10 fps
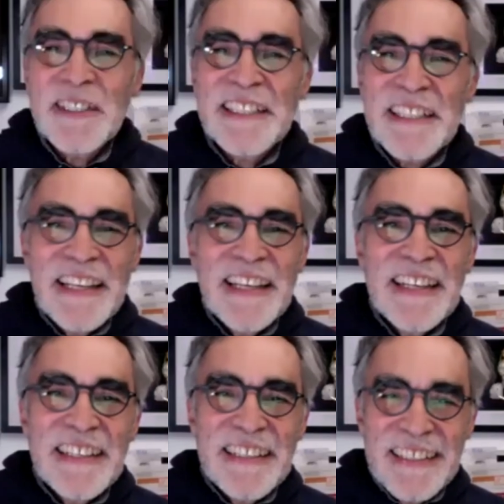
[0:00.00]
was a lot of
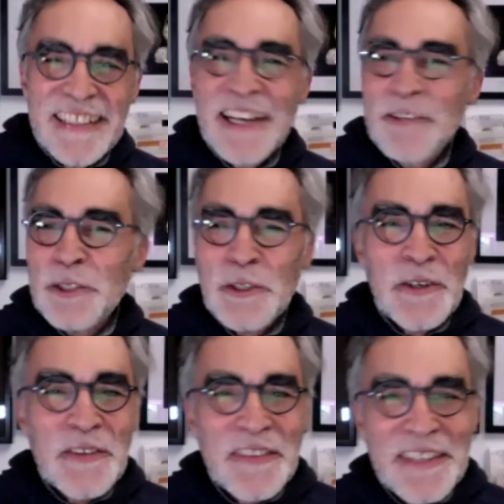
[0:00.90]
fun. And at one
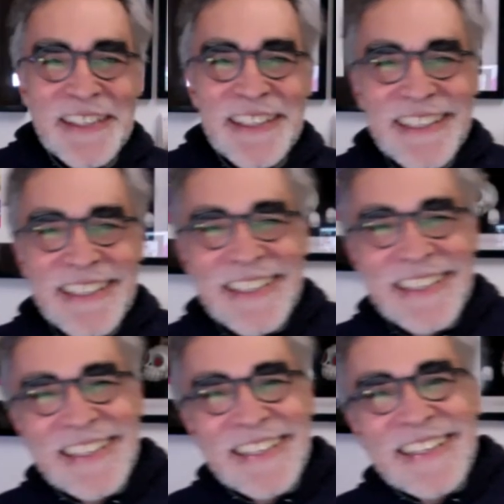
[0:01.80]
point, we, we,
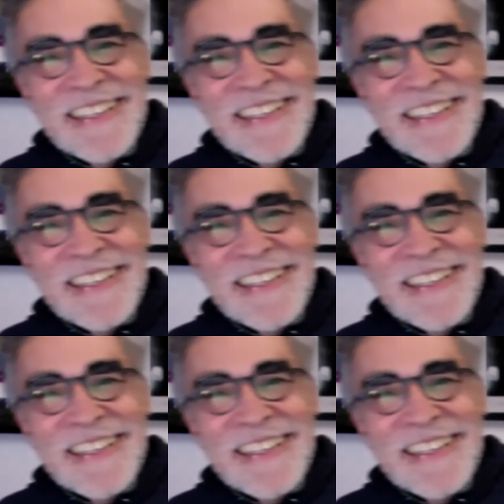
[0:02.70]
we had